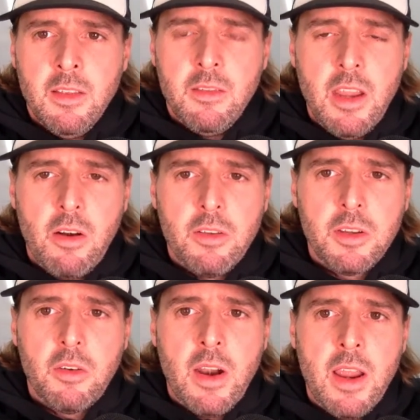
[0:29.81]
there on the
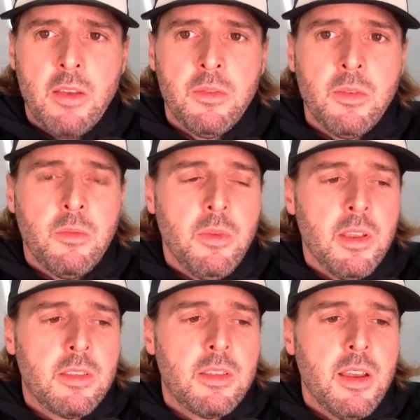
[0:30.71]
ground
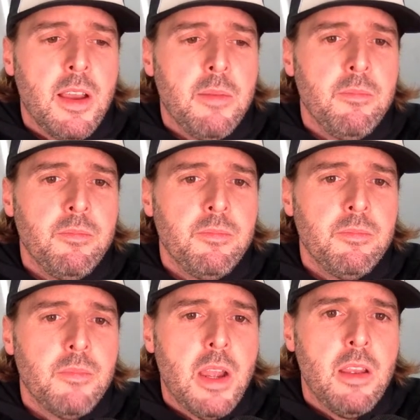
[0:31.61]
with
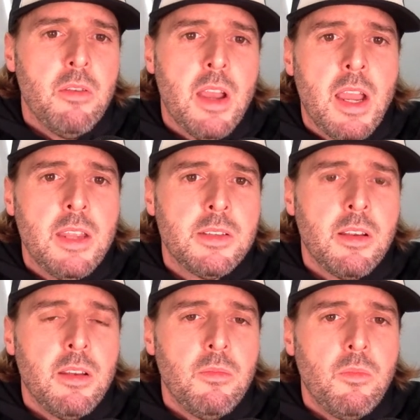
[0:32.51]
my own eyes
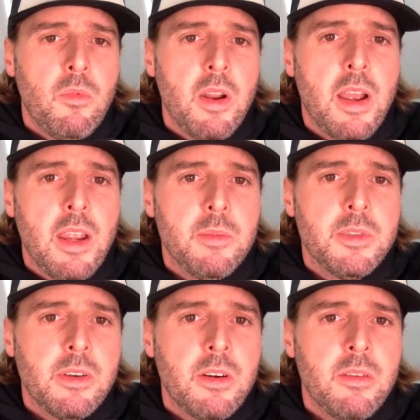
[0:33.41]
on what I
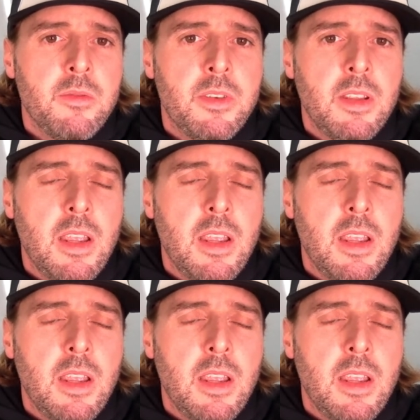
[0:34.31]
observed.